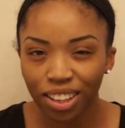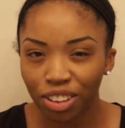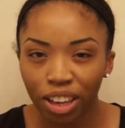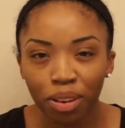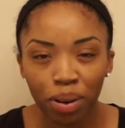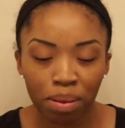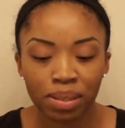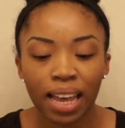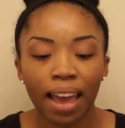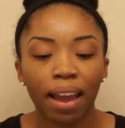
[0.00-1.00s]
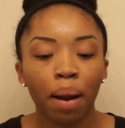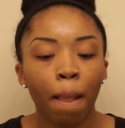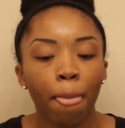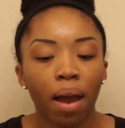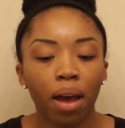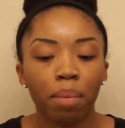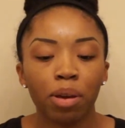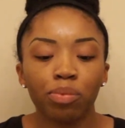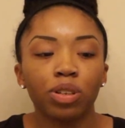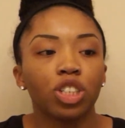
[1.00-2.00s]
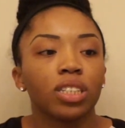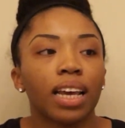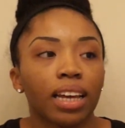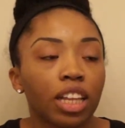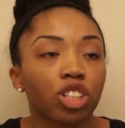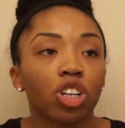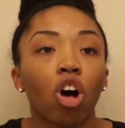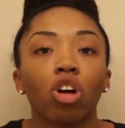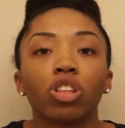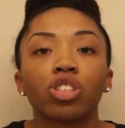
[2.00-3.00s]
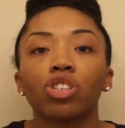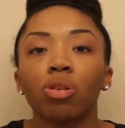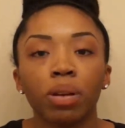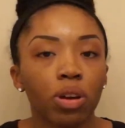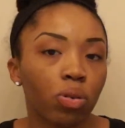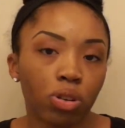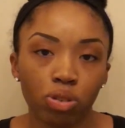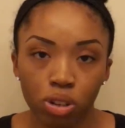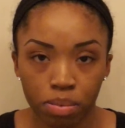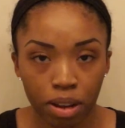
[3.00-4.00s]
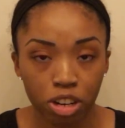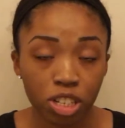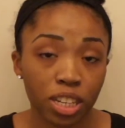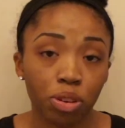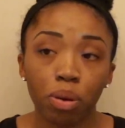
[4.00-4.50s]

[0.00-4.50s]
You get what I'm saying. It was just like, there's so many horror stories about nursing.